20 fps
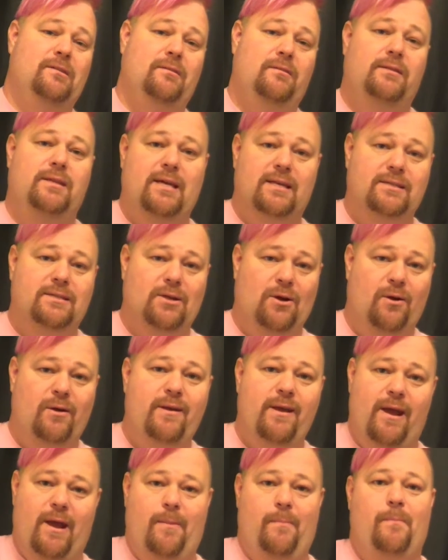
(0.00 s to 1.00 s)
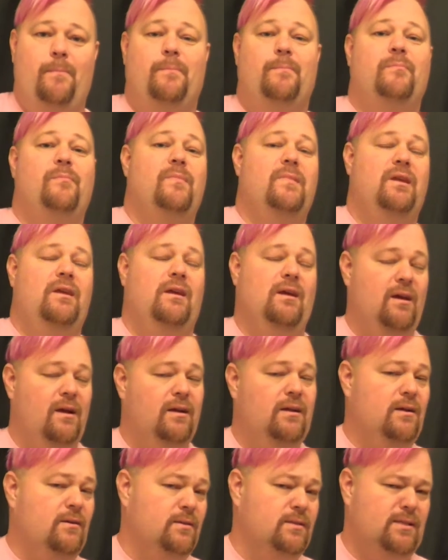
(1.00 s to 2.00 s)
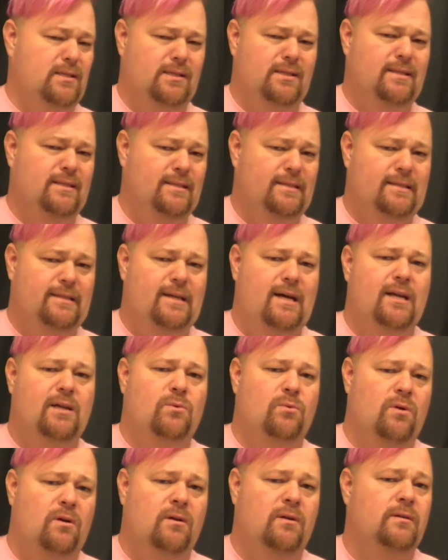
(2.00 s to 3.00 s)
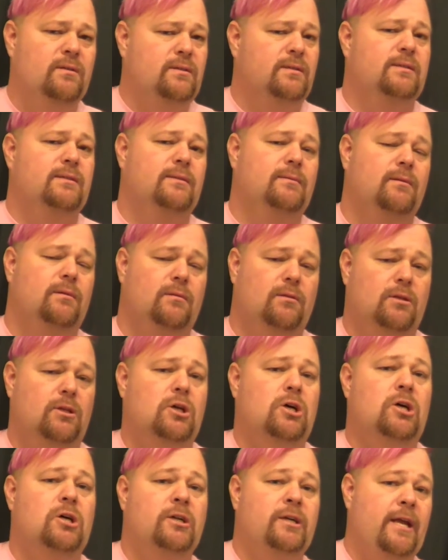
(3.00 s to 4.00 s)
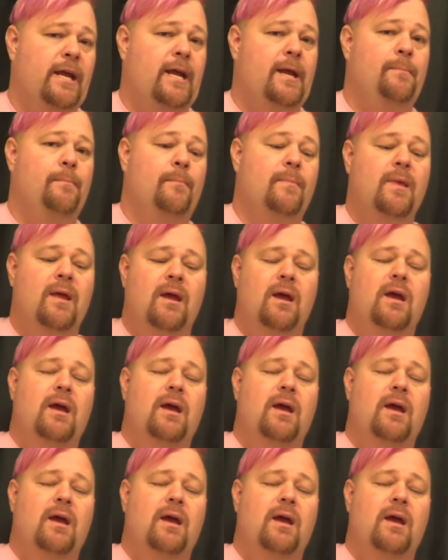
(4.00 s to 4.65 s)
Death Star game. Yeah, I know it's a lot of words, long name.